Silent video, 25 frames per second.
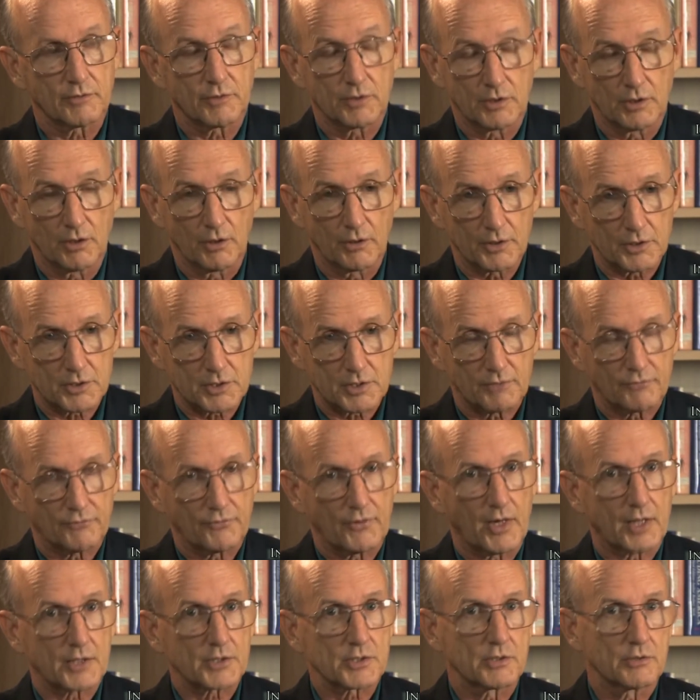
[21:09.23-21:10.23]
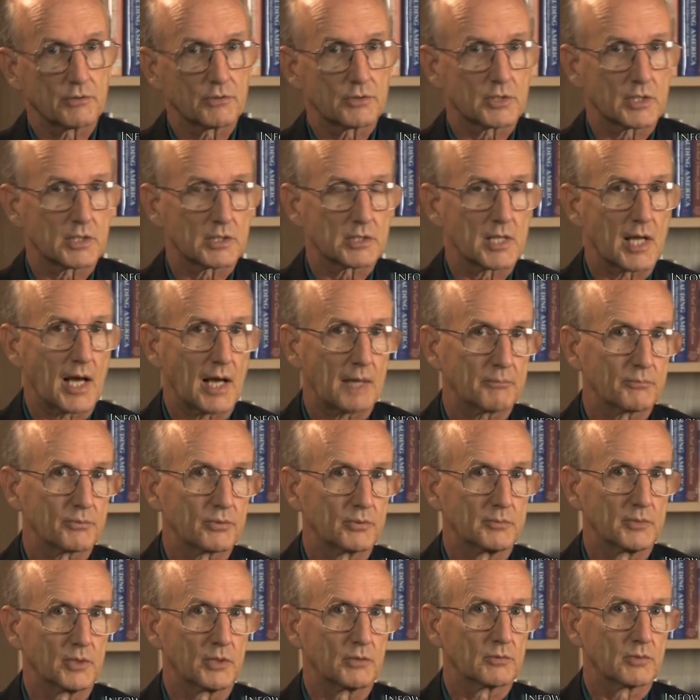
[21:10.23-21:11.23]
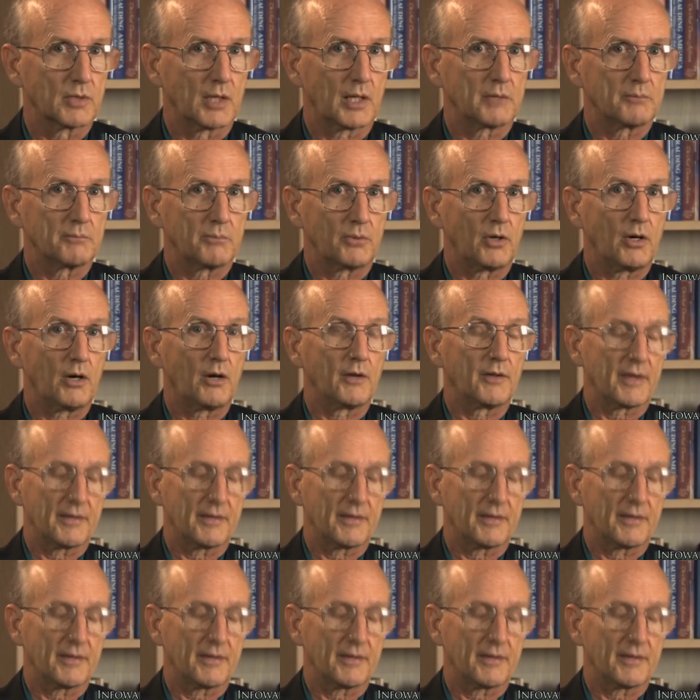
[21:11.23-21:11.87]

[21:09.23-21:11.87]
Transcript: You notice that Fox News does not promote Ron Paul.